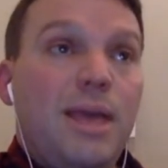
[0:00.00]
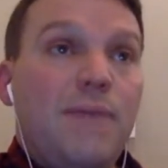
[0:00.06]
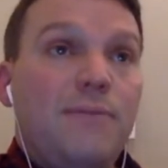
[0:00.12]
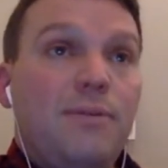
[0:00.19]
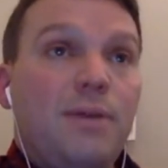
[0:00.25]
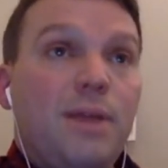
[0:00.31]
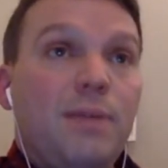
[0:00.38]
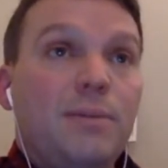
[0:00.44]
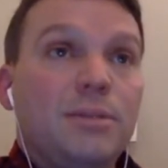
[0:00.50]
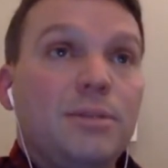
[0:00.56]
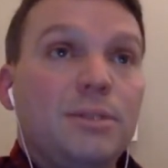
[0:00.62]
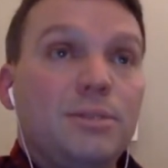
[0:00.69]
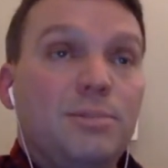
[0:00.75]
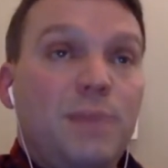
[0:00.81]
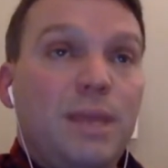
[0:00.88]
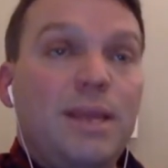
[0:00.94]
if you're able
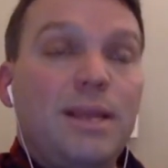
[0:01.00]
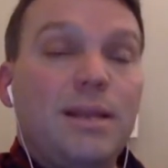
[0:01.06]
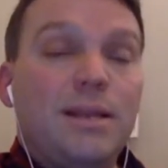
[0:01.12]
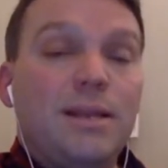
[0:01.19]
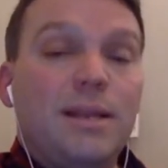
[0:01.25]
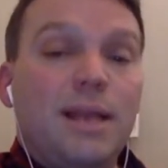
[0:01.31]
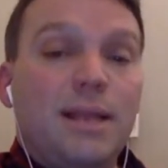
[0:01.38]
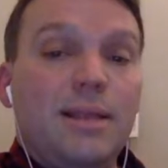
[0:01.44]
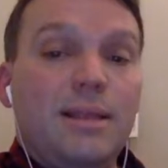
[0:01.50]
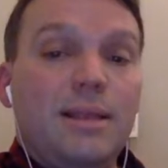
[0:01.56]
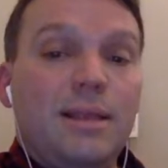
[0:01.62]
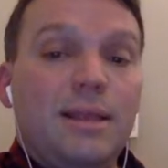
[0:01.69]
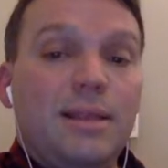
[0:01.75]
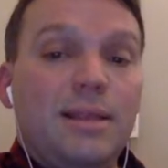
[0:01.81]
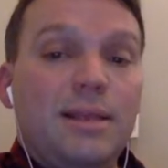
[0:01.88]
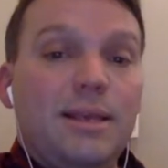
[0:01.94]
to speak, and
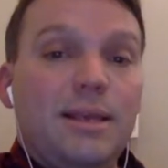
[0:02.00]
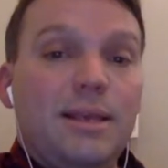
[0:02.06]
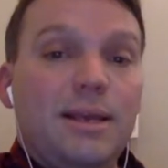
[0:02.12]
the